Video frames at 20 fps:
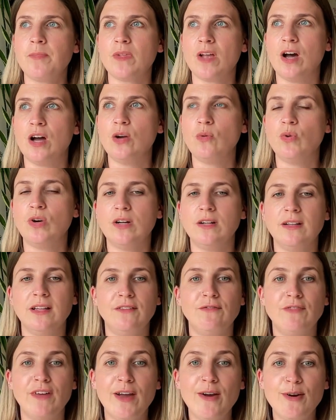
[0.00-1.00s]
I will
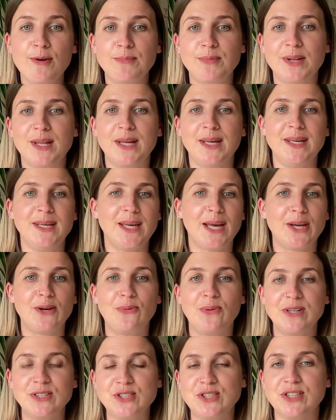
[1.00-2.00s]
invariably get
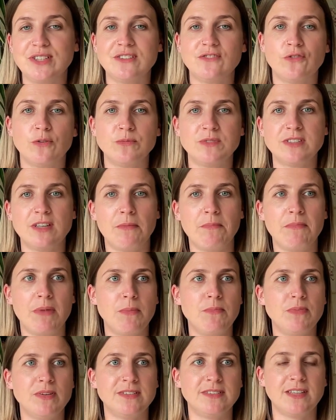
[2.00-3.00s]
questions from some
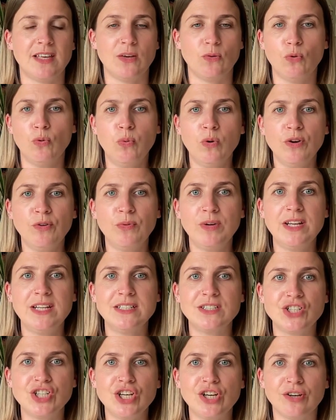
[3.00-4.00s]
members saying, well, what do we need
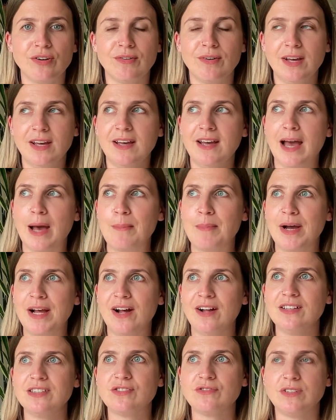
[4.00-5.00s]
to do? And my
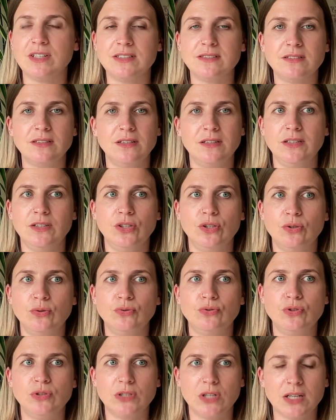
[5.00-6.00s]
answer is, you
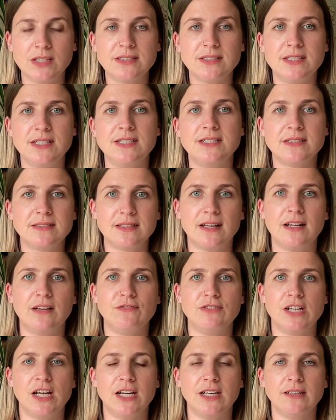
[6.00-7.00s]
just need to sell
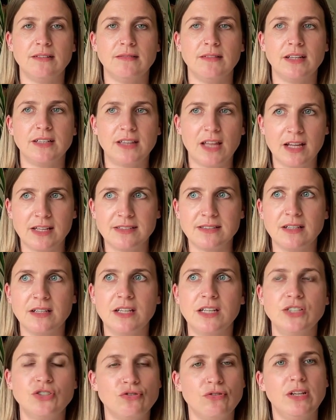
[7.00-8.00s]
every day. Like, that is
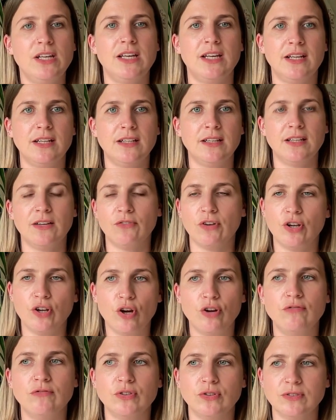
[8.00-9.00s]
literally it. There are
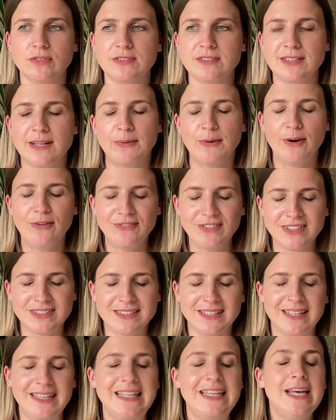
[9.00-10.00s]
no rules. Now,
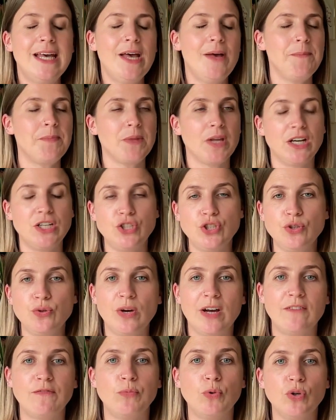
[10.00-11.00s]
obviously, I do
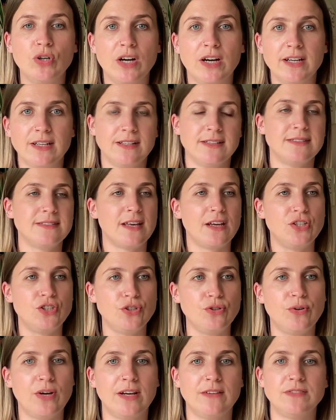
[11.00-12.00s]
have more guidance. I
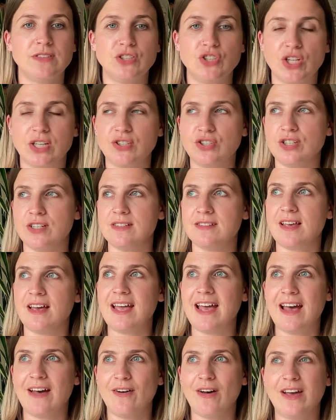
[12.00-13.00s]
do have suggestions.
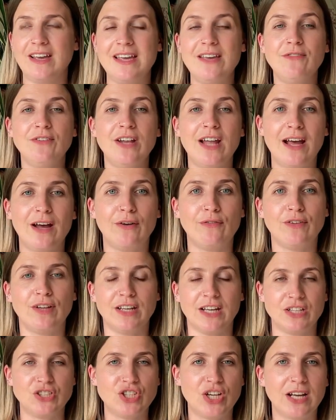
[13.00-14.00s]
I even have
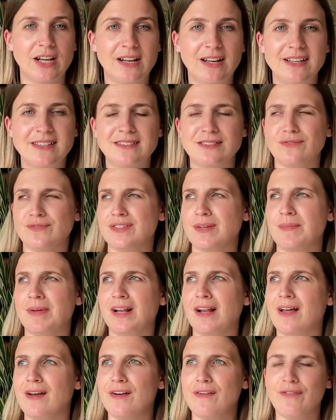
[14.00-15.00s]
like a checklist of something
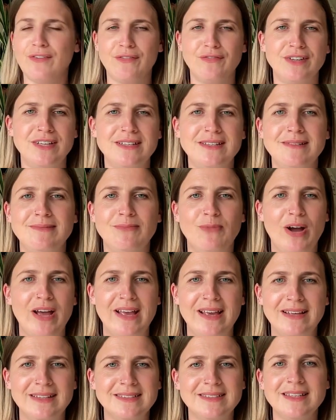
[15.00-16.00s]
like 50
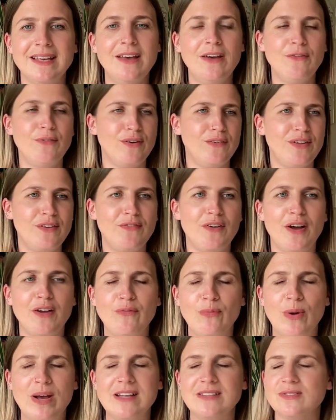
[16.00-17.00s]
ways,
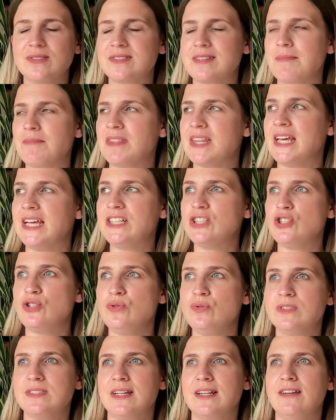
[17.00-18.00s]
55 ways or something
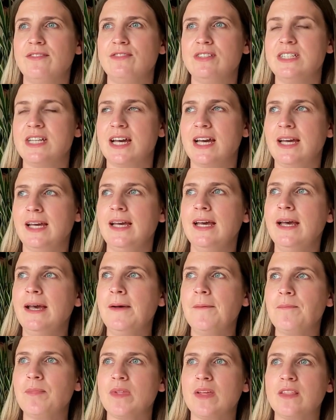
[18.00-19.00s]
to sell every day.
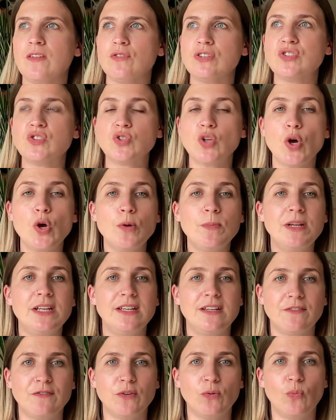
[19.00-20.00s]
There are so many
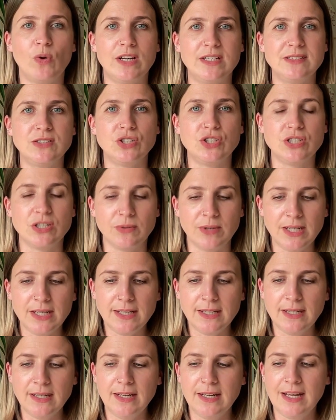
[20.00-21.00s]
different ways to do it.